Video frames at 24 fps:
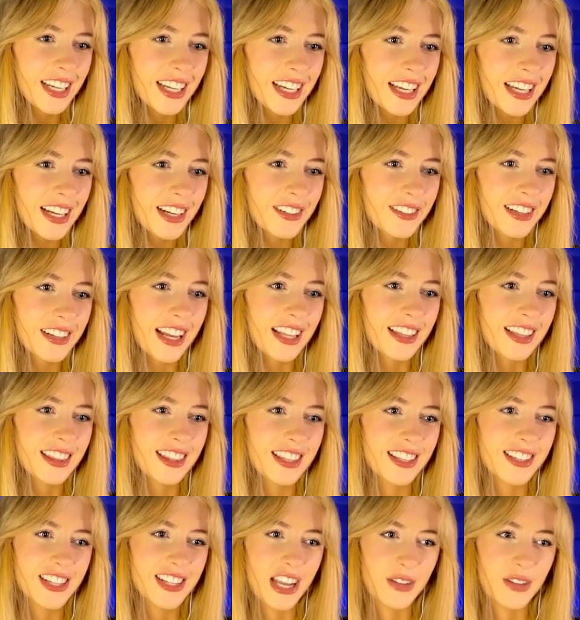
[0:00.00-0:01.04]
and create
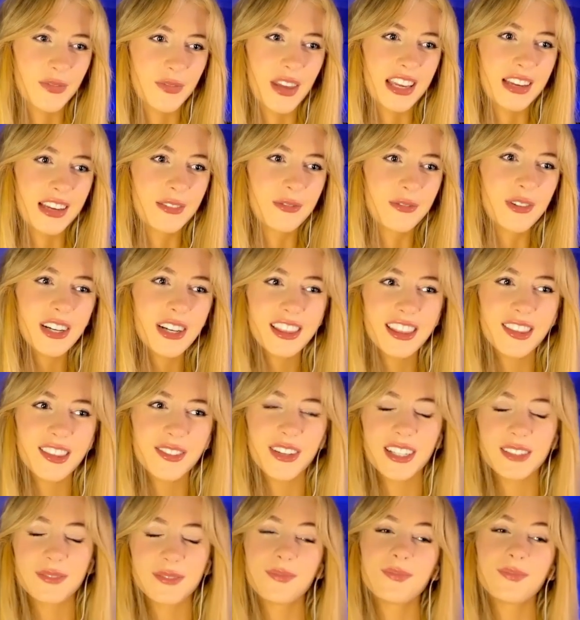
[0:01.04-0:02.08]
the checkmate in one
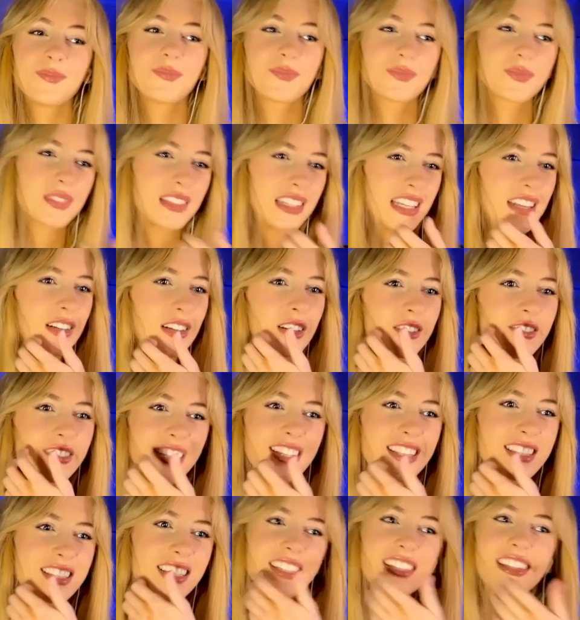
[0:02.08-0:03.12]
threat that
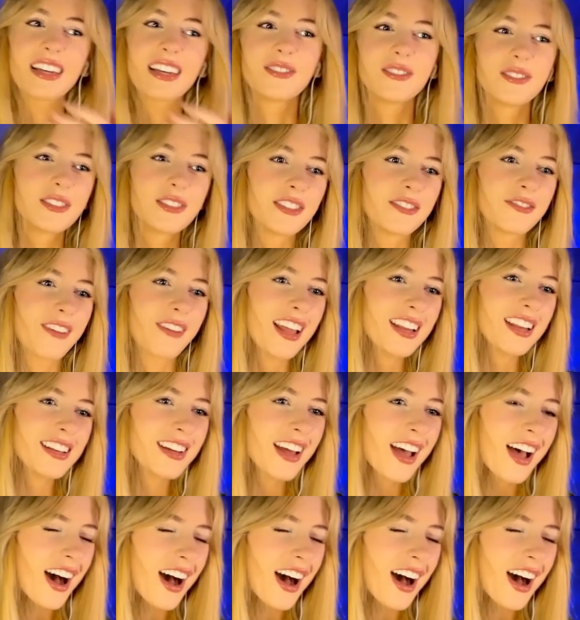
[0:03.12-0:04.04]
obviously they will defend.